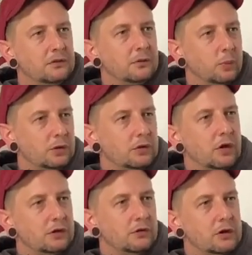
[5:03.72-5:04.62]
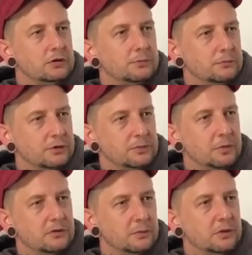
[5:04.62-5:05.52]
when you got your own
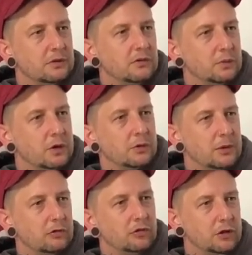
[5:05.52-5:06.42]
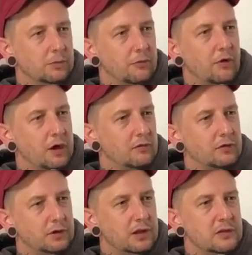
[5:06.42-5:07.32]
responsibilities as well to make sure that you're providing
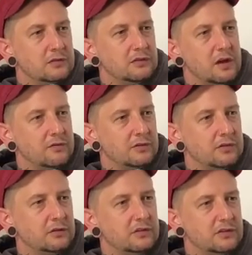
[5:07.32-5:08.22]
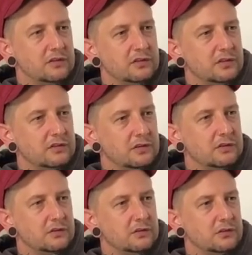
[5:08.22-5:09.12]
for your kid and stuff. It's not just as easy
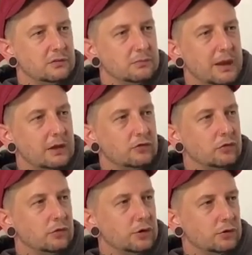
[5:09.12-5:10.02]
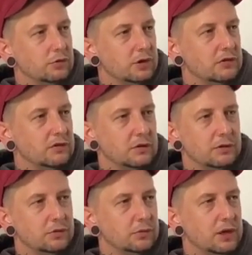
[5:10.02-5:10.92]
to make sure that your kids are going to be
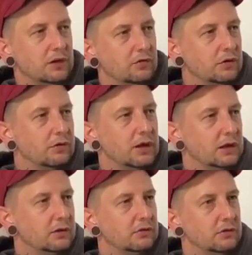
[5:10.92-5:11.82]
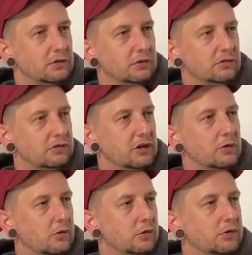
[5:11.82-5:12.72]
doing extracurricular shit
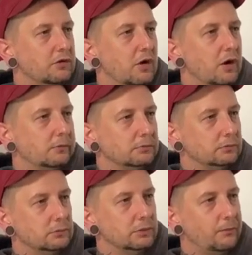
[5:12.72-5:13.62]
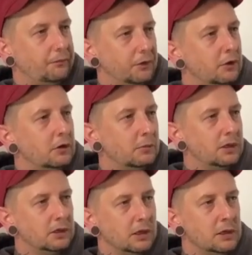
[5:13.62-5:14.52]
all the time. You know what I mean? Like,